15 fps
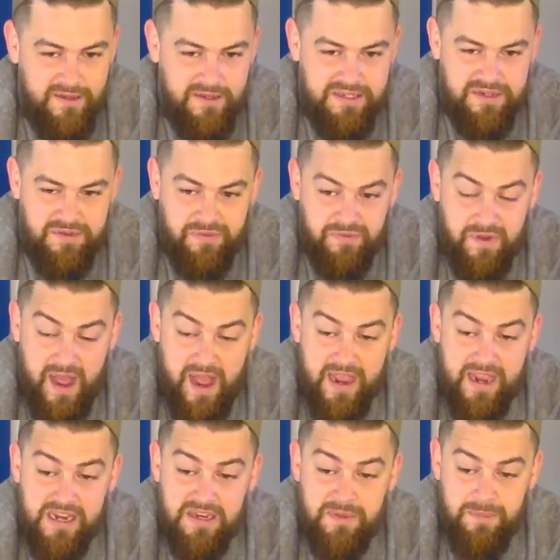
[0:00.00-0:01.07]
to
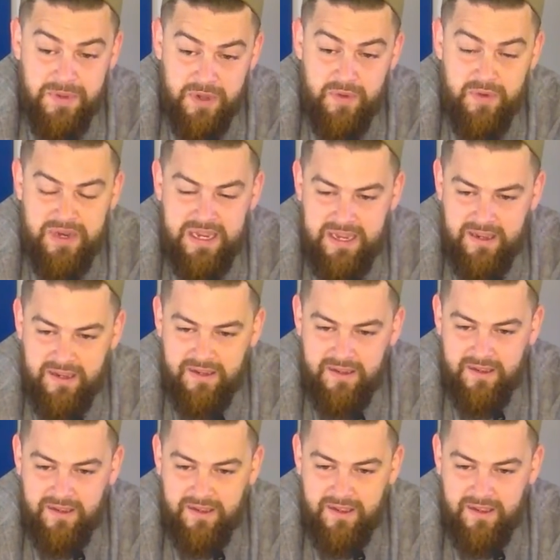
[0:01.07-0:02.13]
find beauty
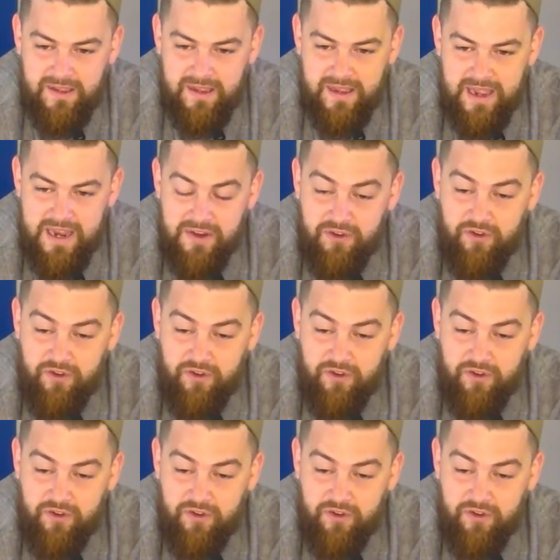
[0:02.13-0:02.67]
in